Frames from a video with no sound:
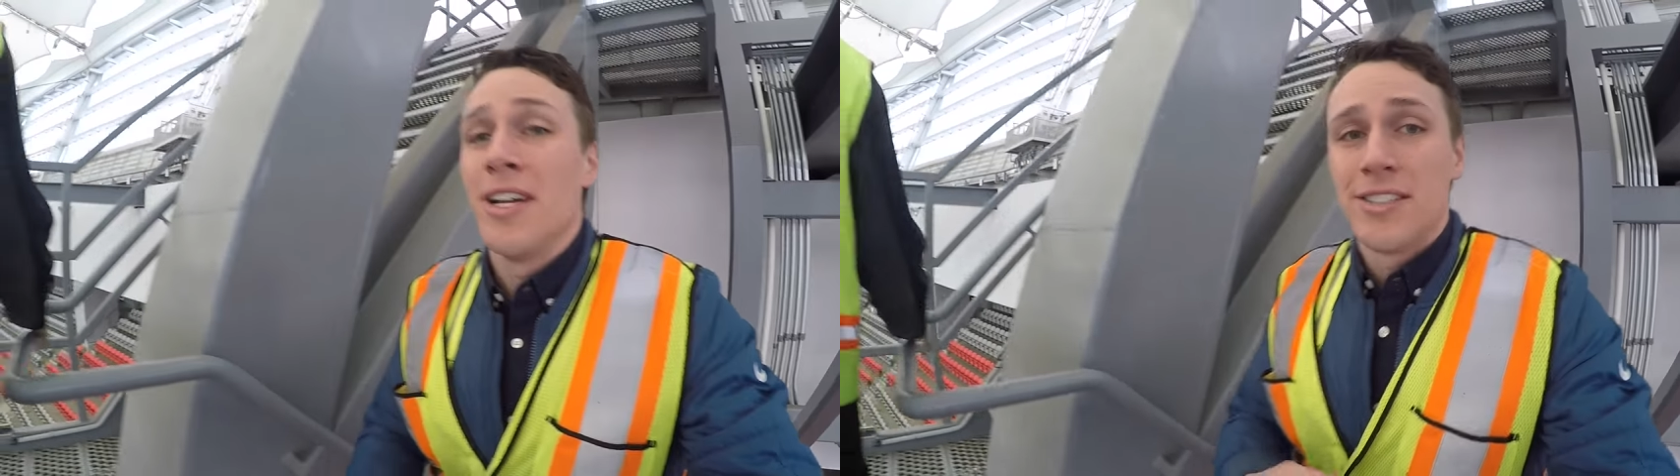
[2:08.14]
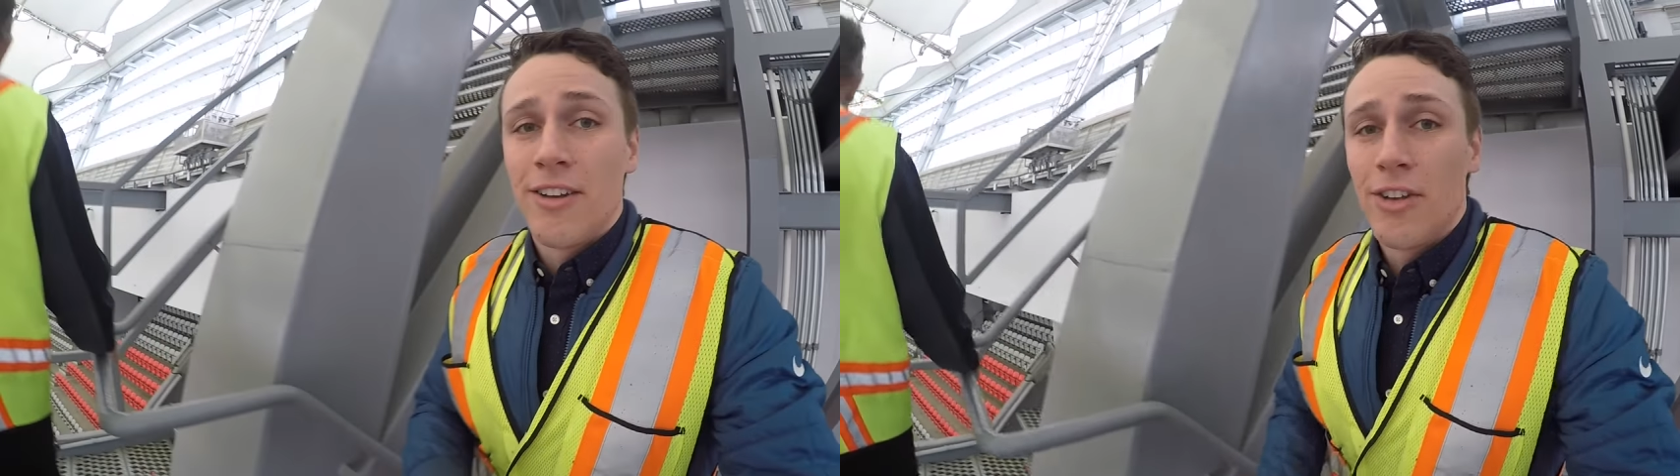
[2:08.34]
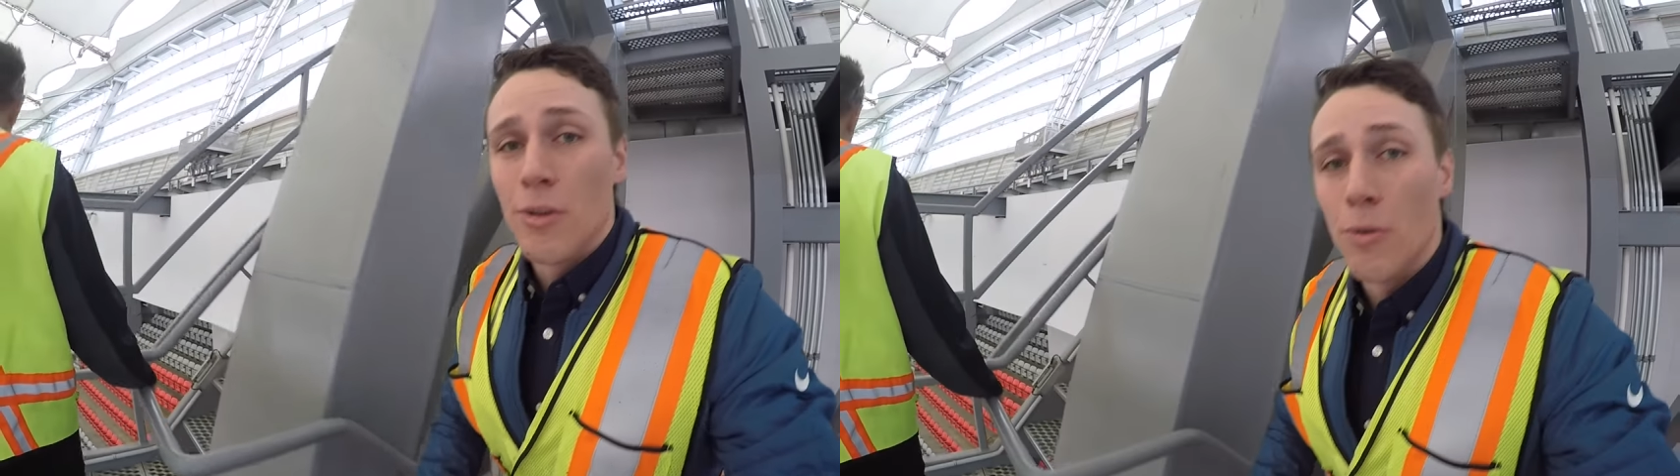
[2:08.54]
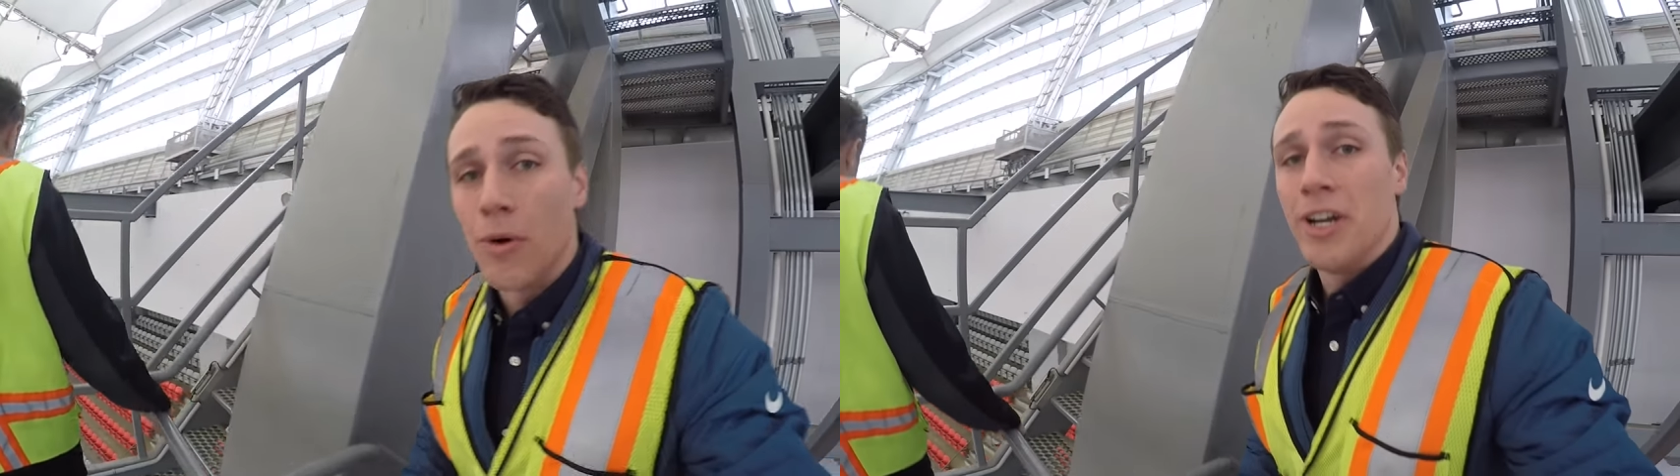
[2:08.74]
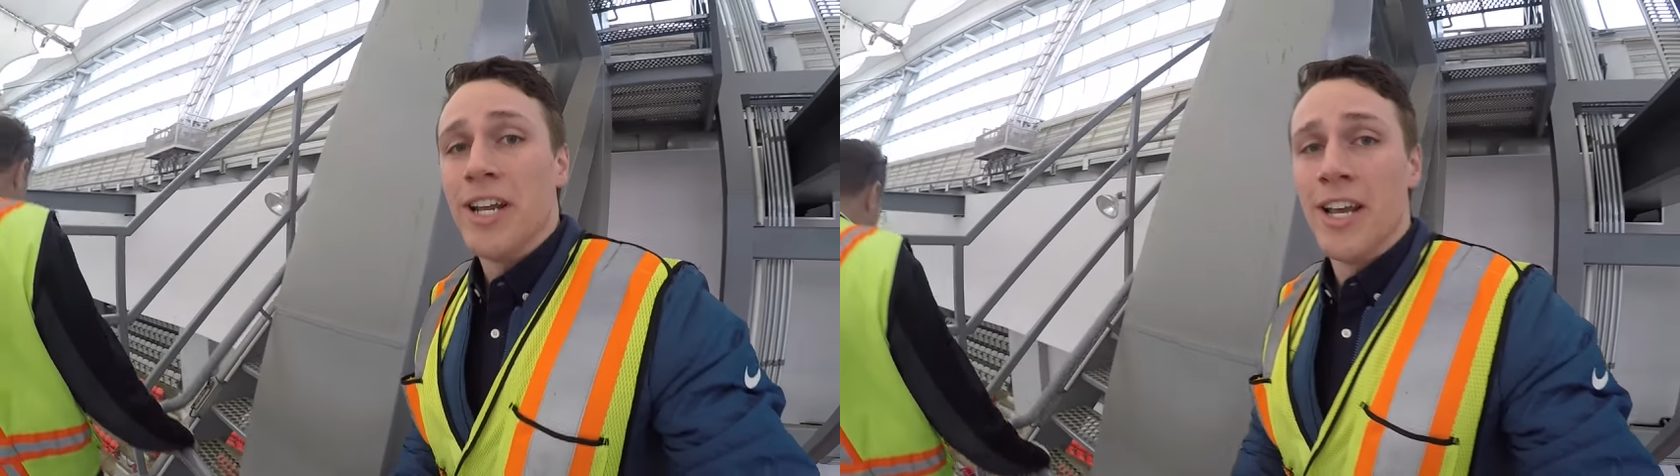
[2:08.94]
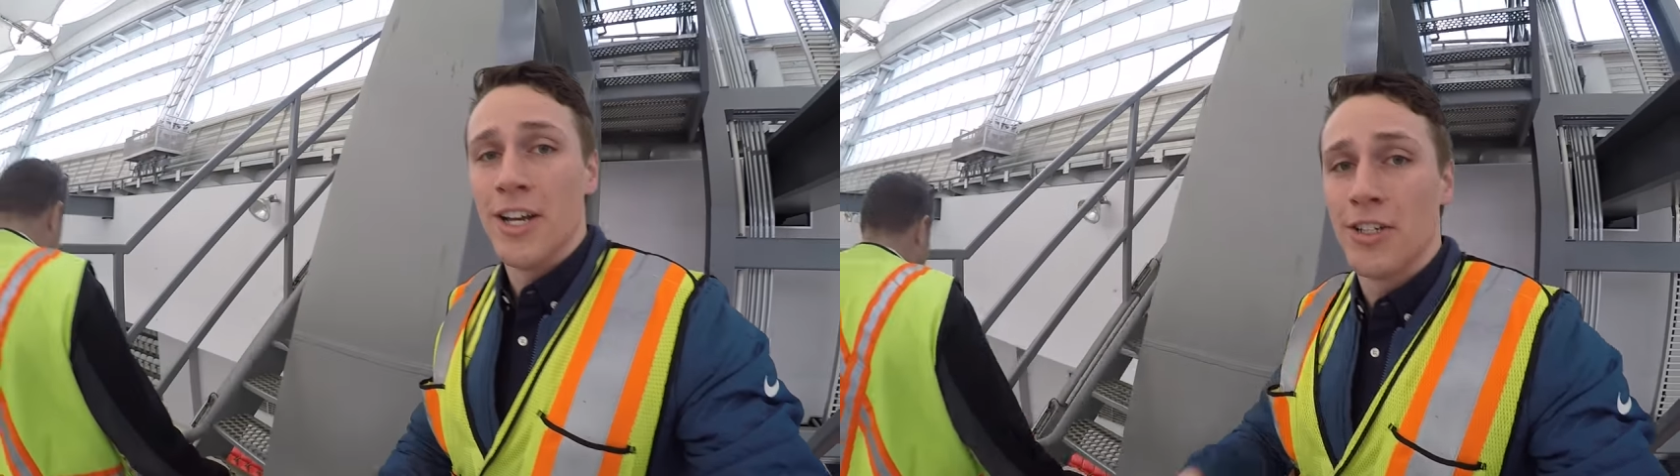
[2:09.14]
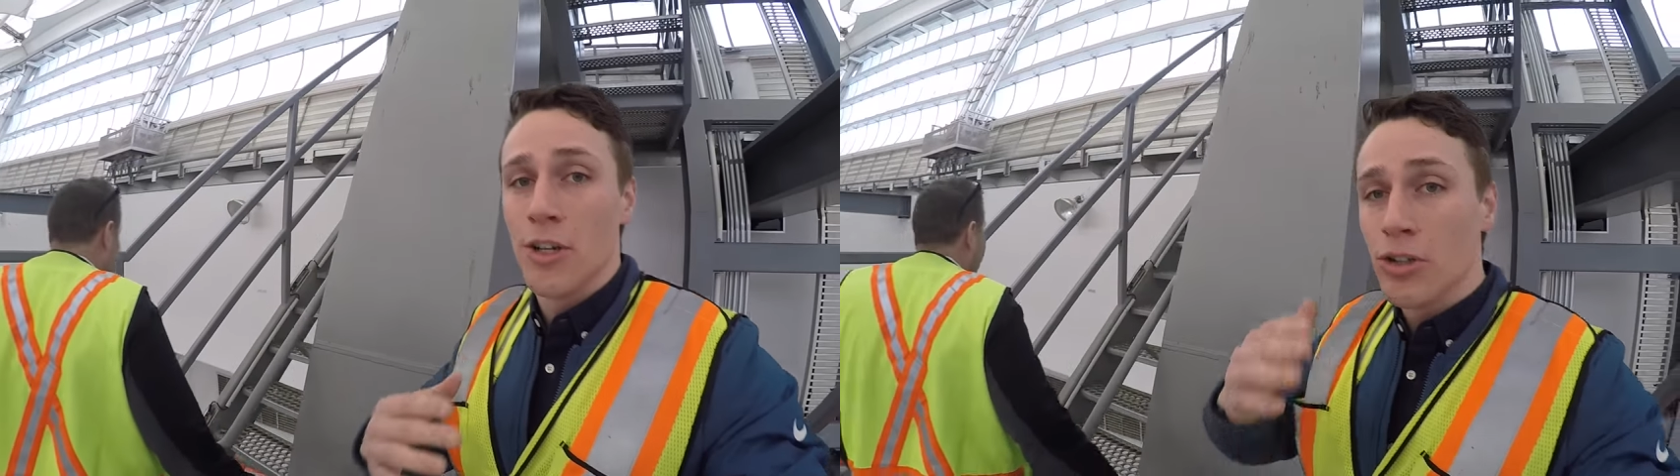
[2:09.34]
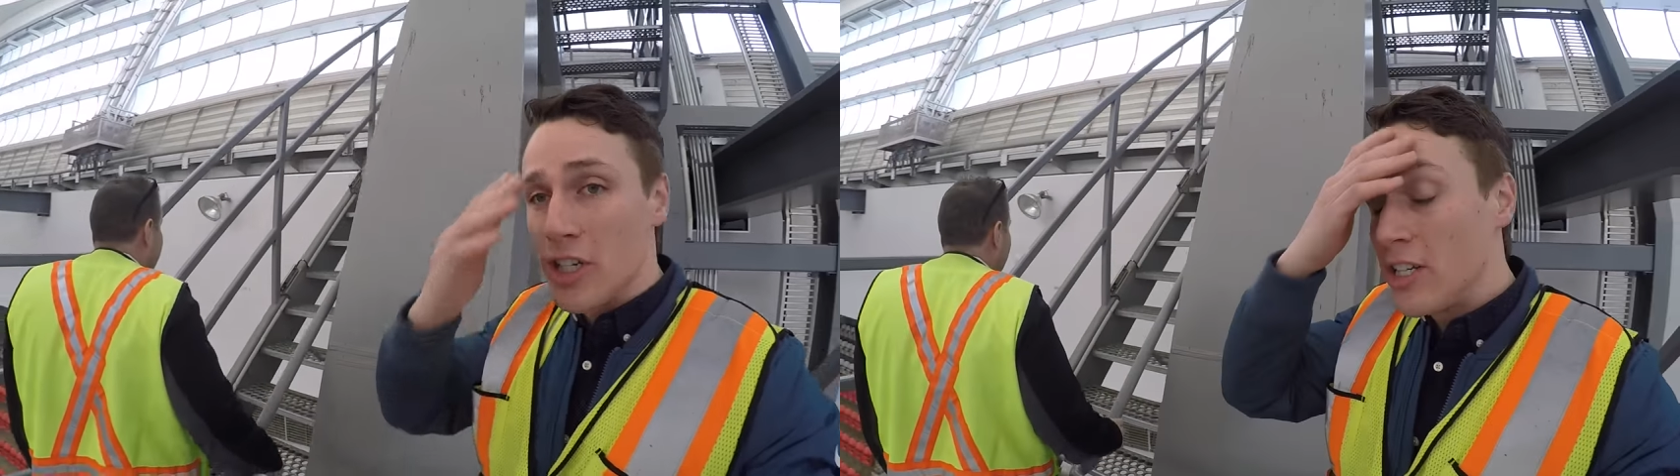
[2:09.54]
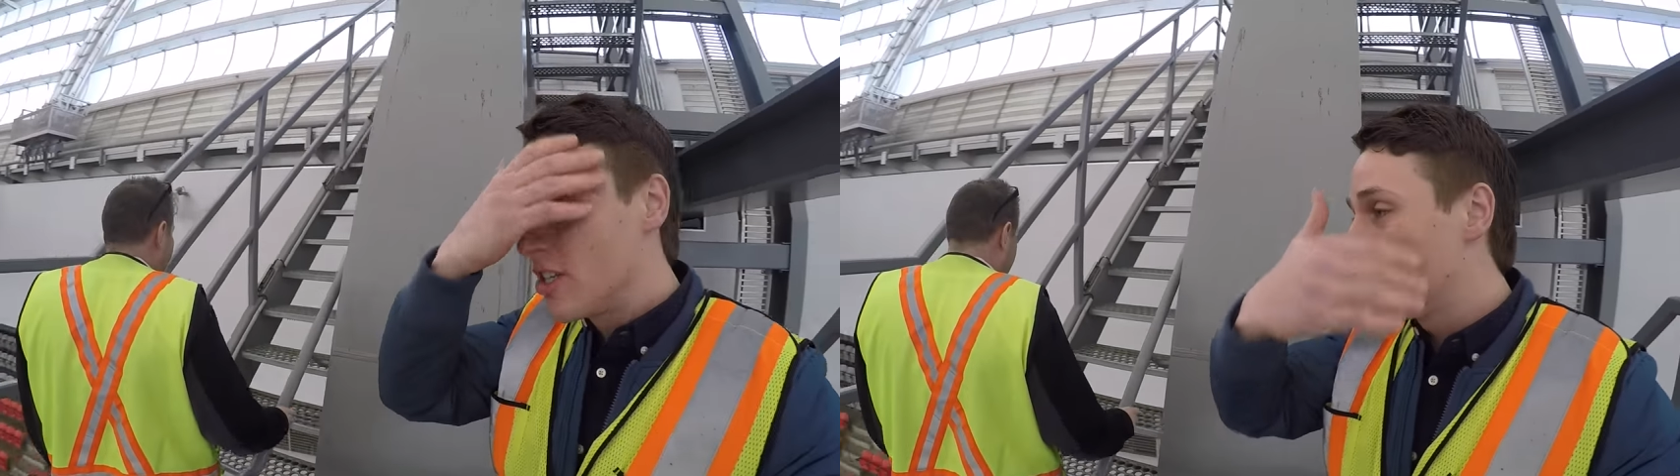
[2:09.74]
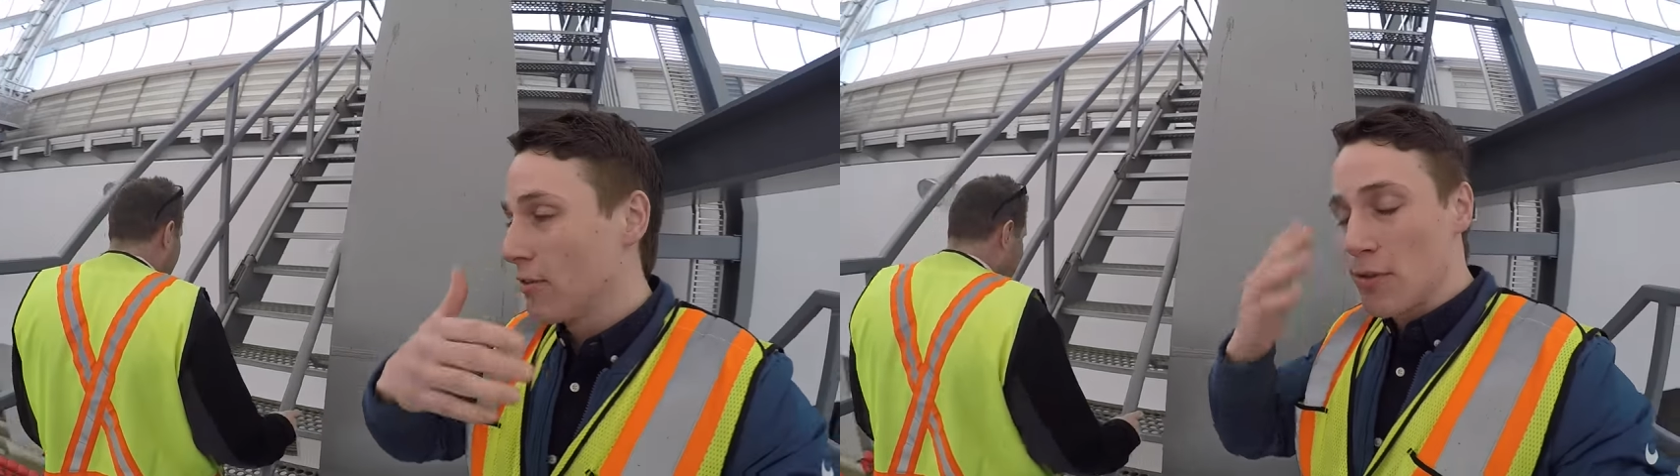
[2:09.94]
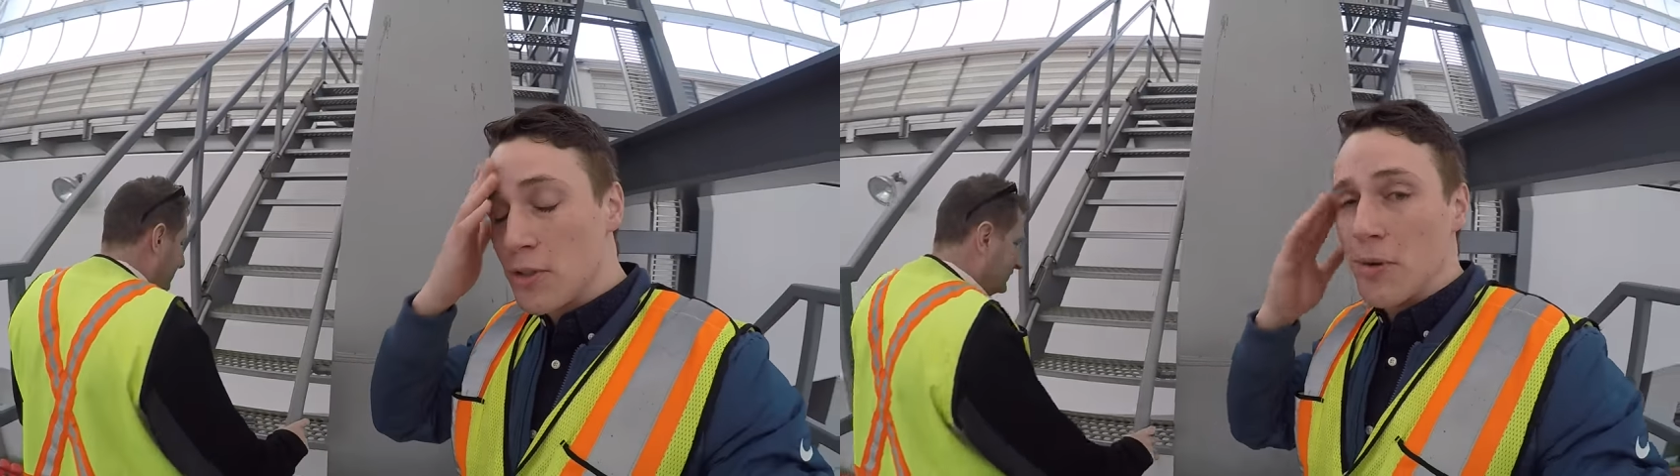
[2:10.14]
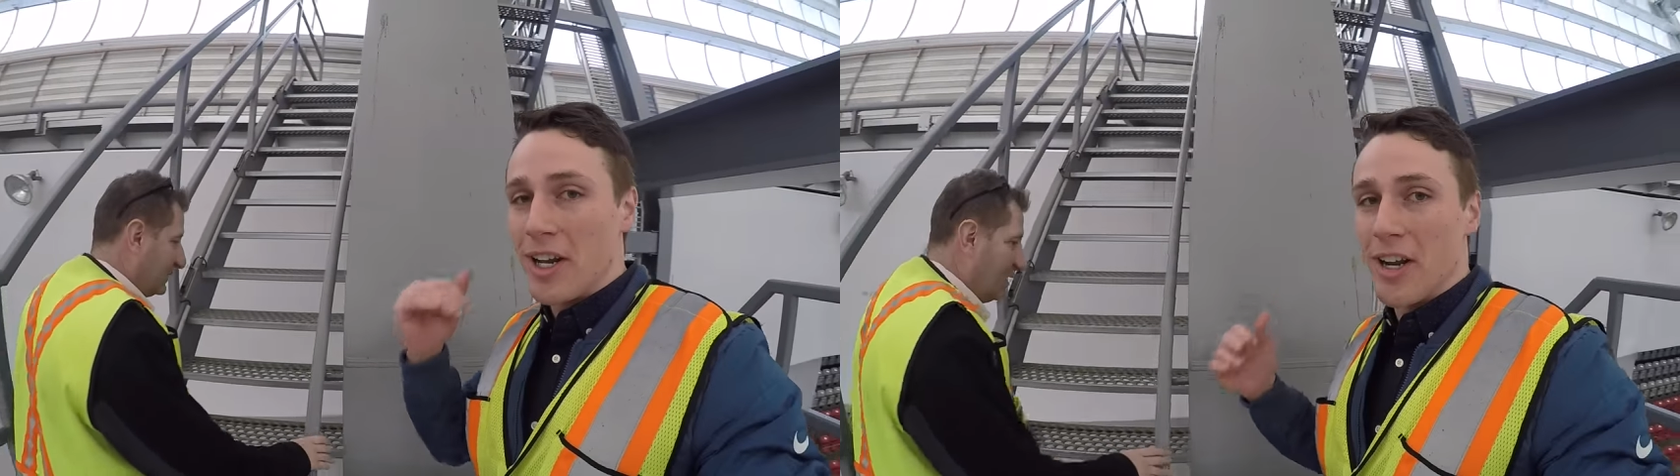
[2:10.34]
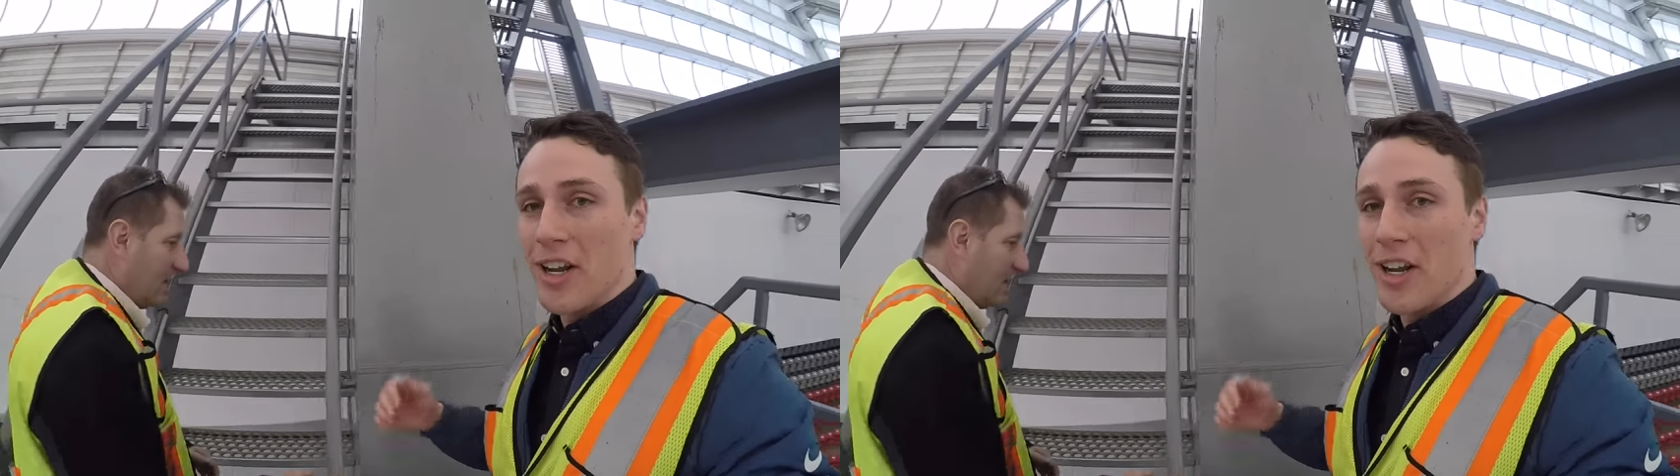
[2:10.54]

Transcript: Brian's giving the warning, don't judge us if we're sweating